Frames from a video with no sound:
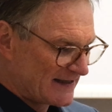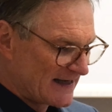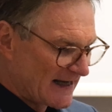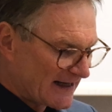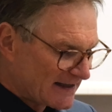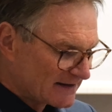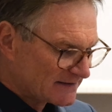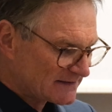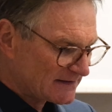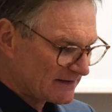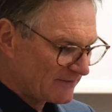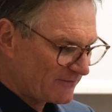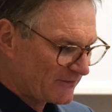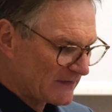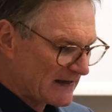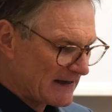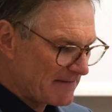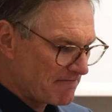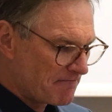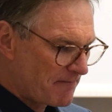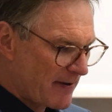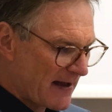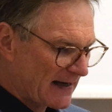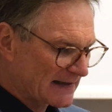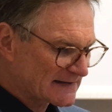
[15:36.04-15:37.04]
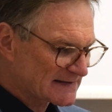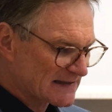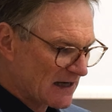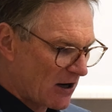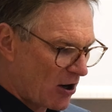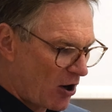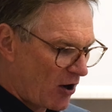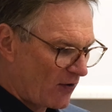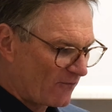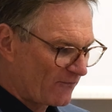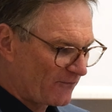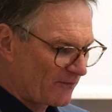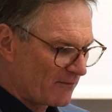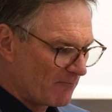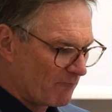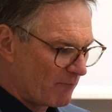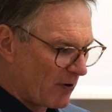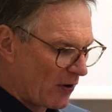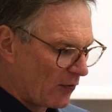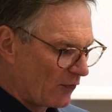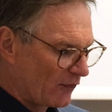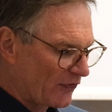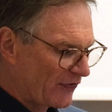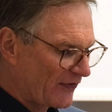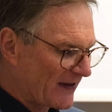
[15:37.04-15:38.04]
Negative impacts are often
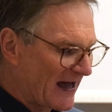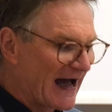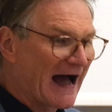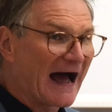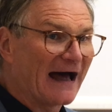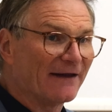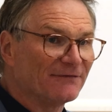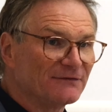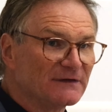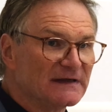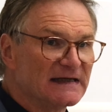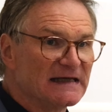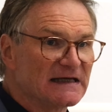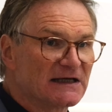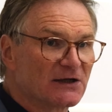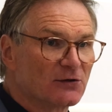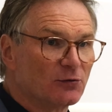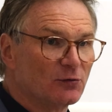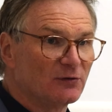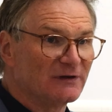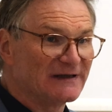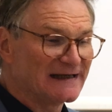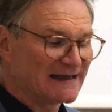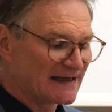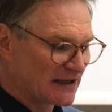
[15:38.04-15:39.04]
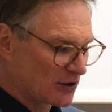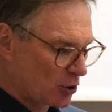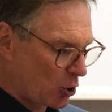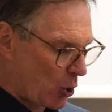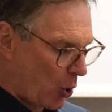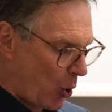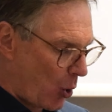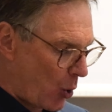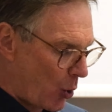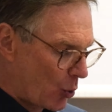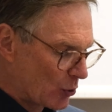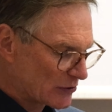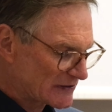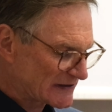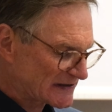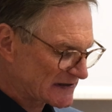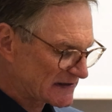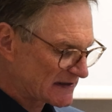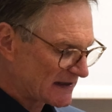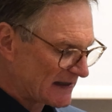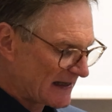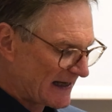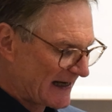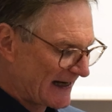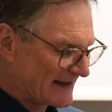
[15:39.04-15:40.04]
both unequally
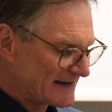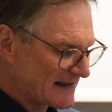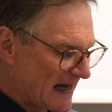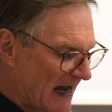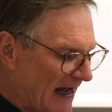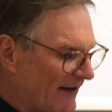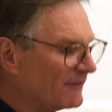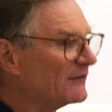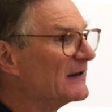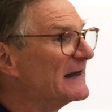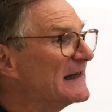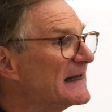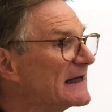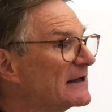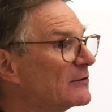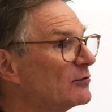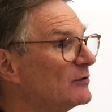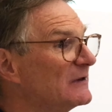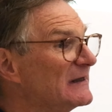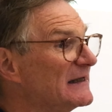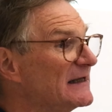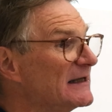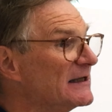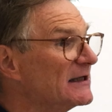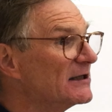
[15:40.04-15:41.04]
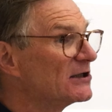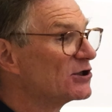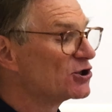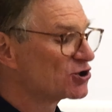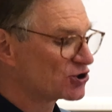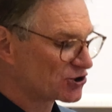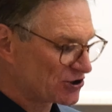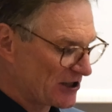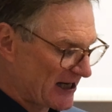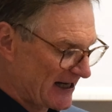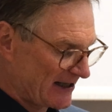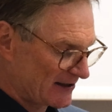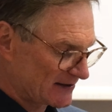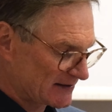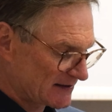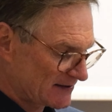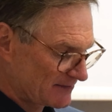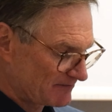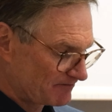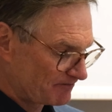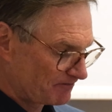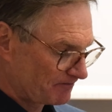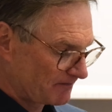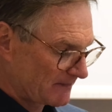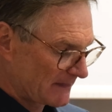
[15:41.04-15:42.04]
caused and unequally
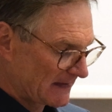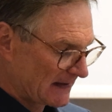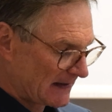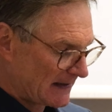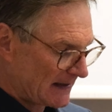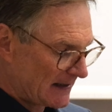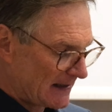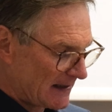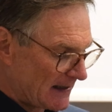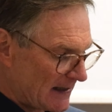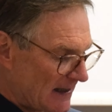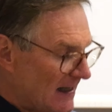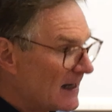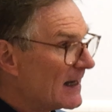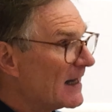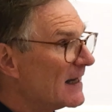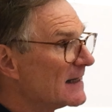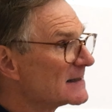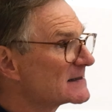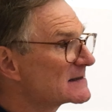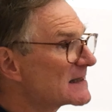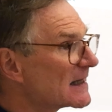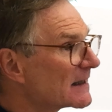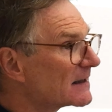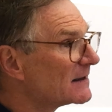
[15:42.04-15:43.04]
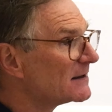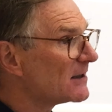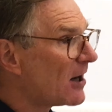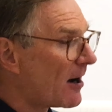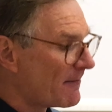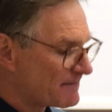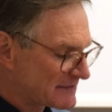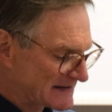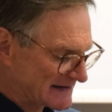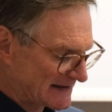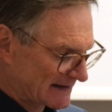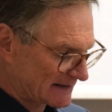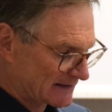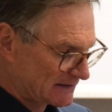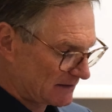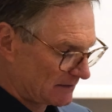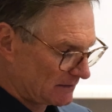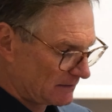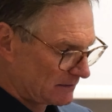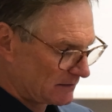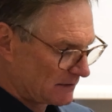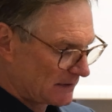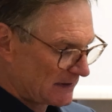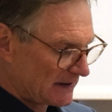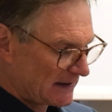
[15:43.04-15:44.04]
shared. A second
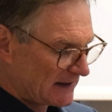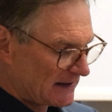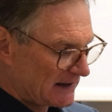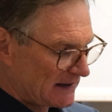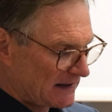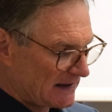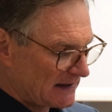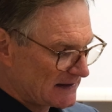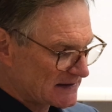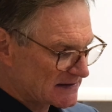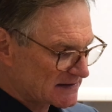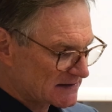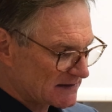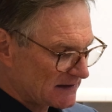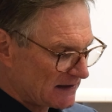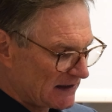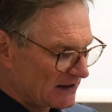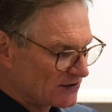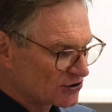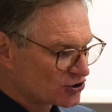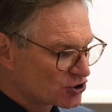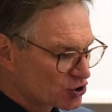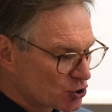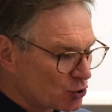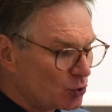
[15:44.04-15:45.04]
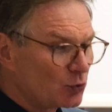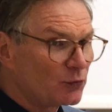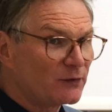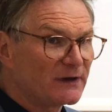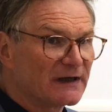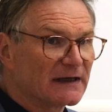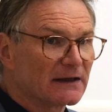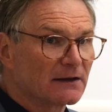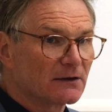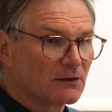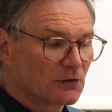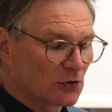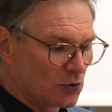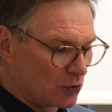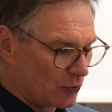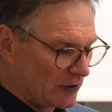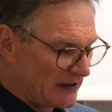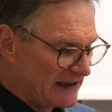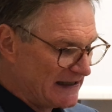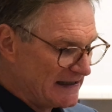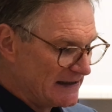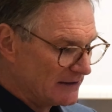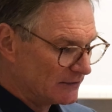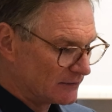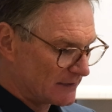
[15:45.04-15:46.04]
obstacle is ensuring
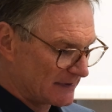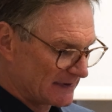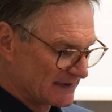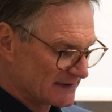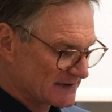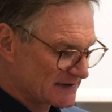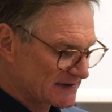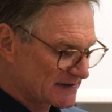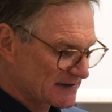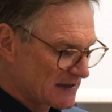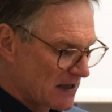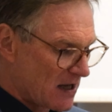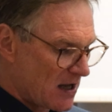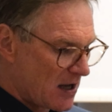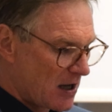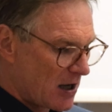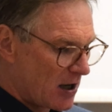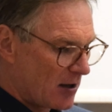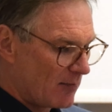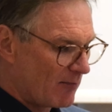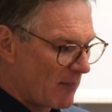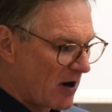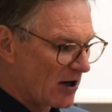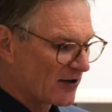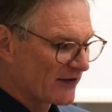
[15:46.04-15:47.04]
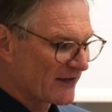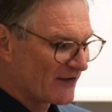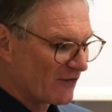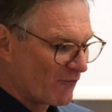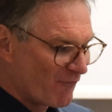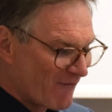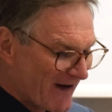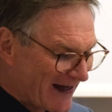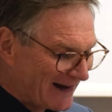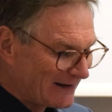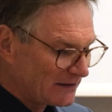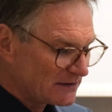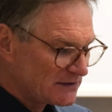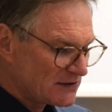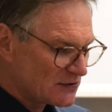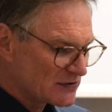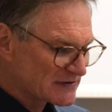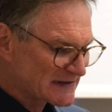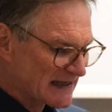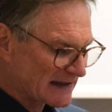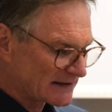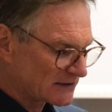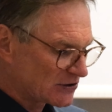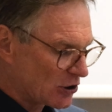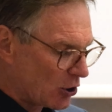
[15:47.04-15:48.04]
coherence among the
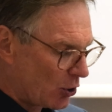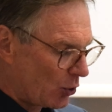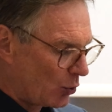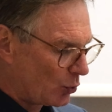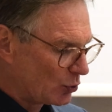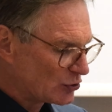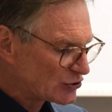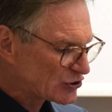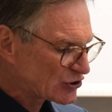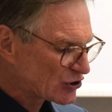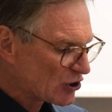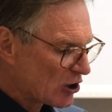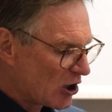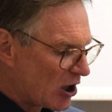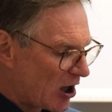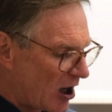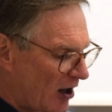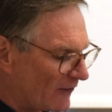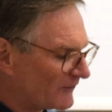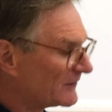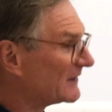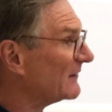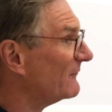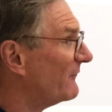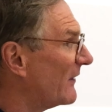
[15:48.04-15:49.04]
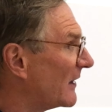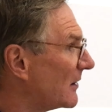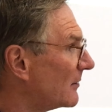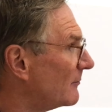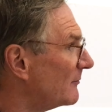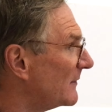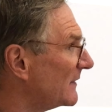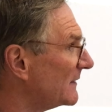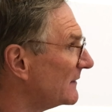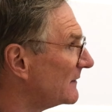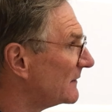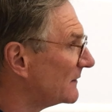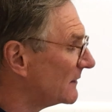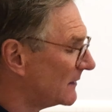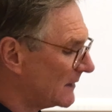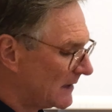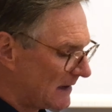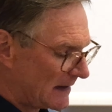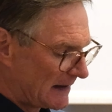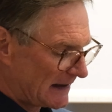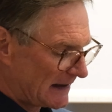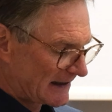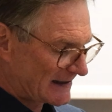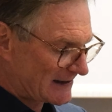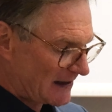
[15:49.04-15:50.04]
values and goals of development,
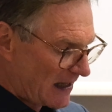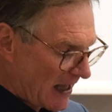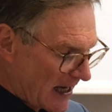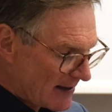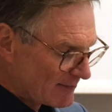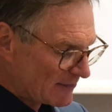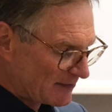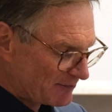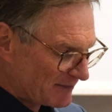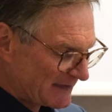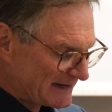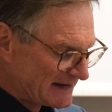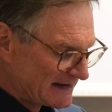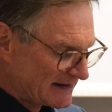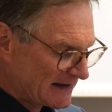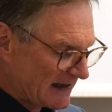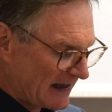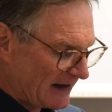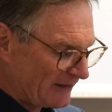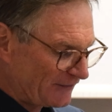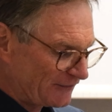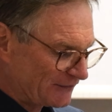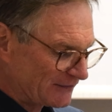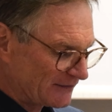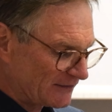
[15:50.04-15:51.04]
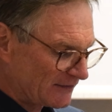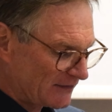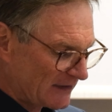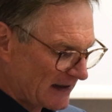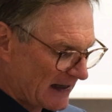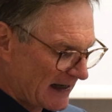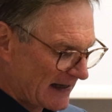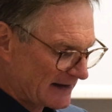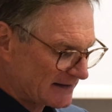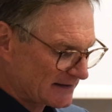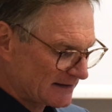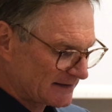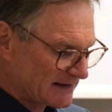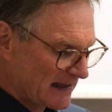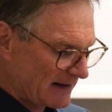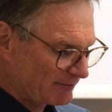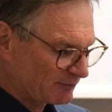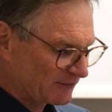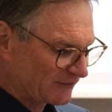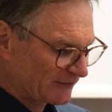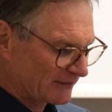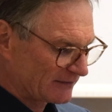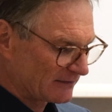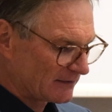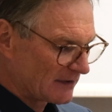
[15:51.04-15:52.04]
climate mitigation and
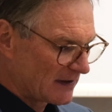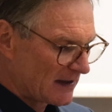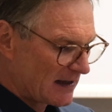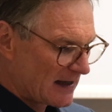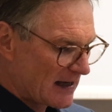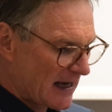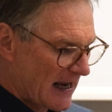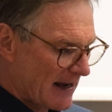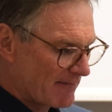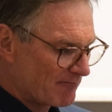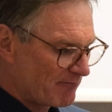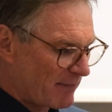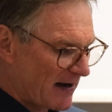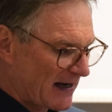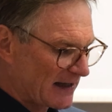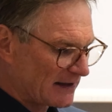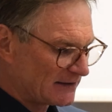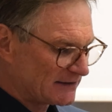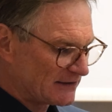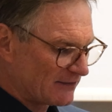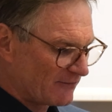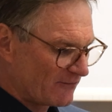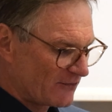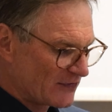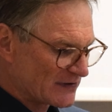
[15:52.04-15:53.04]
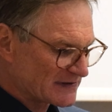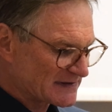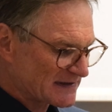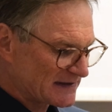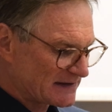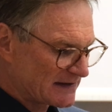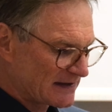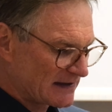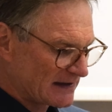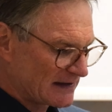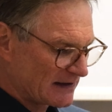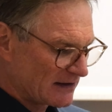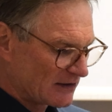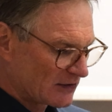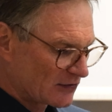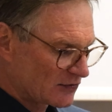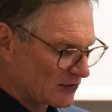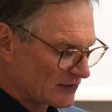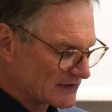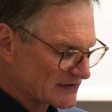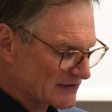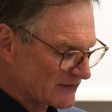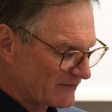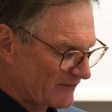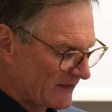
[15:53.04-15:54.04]
adaptation, and biodiversity
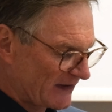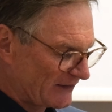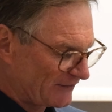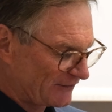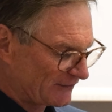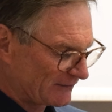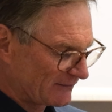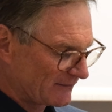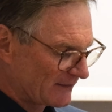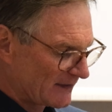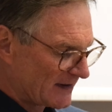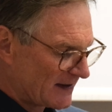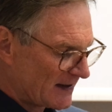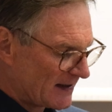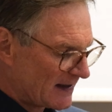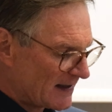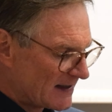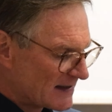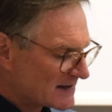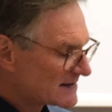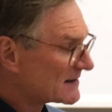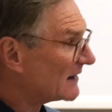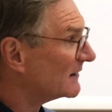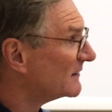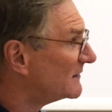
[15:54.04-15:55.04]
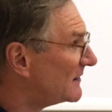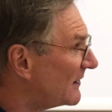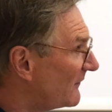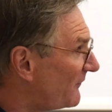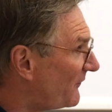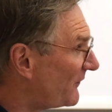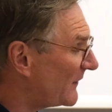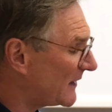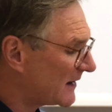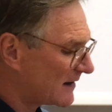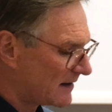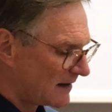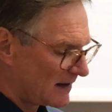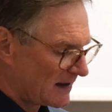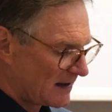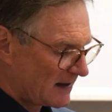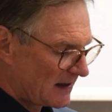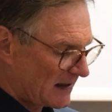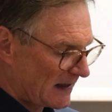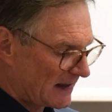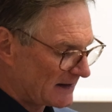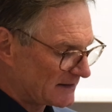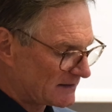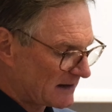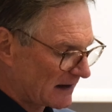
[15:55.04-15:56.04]
conservation. Scientific
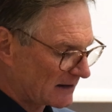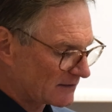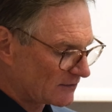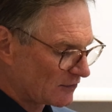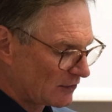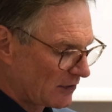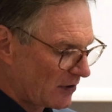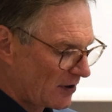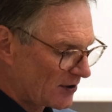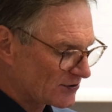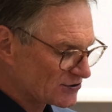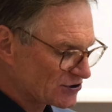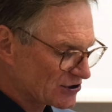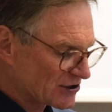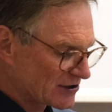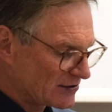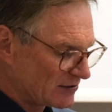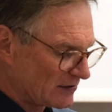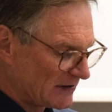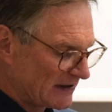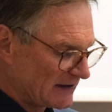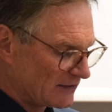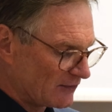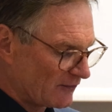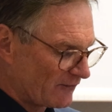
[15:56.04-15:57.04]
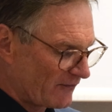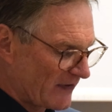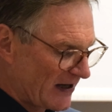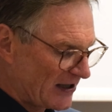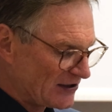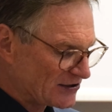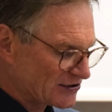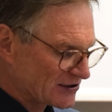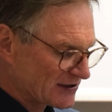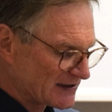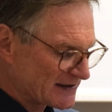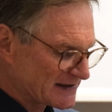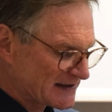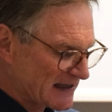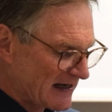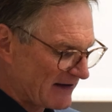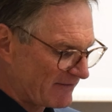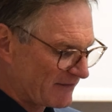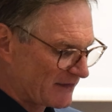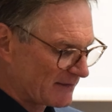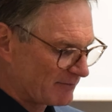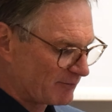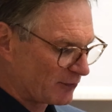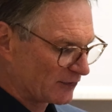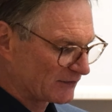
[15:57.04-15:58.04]
and technological innovations
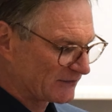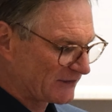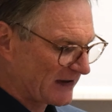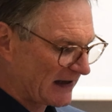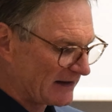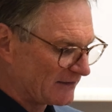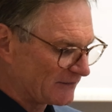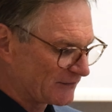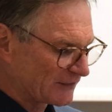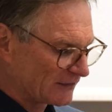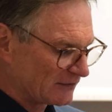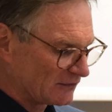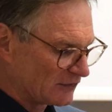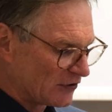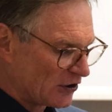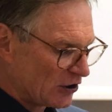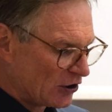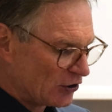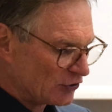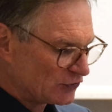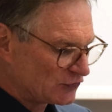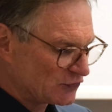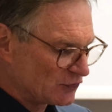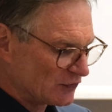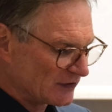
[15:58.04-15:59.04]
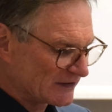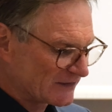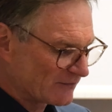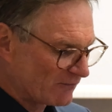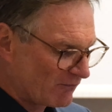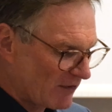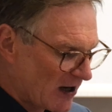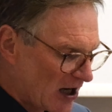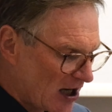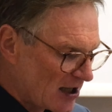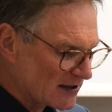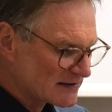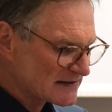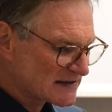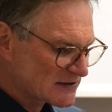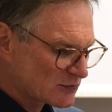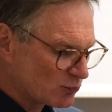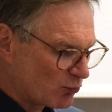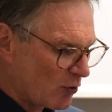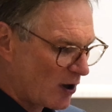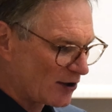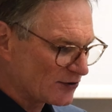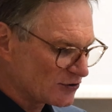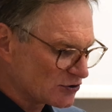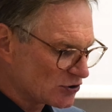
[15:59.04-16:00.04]
have the potential to advance
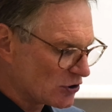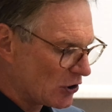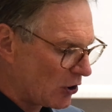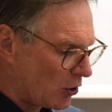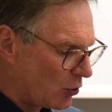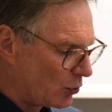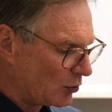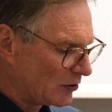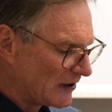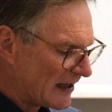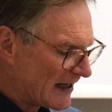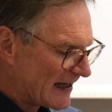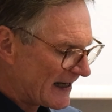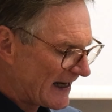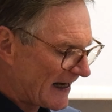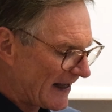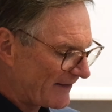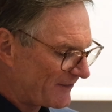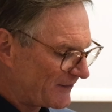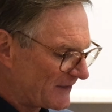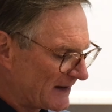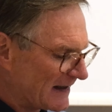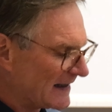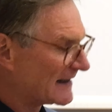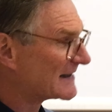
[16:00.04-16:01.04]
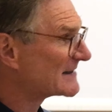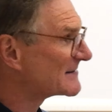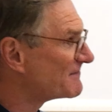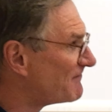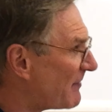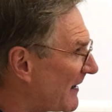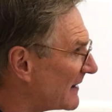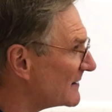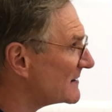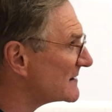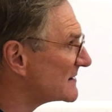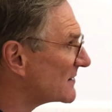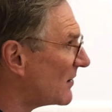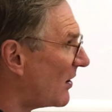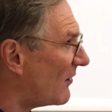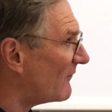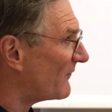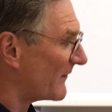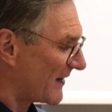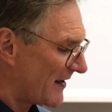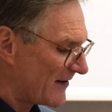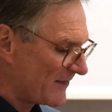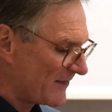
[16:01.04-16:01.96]
one goal at the expense of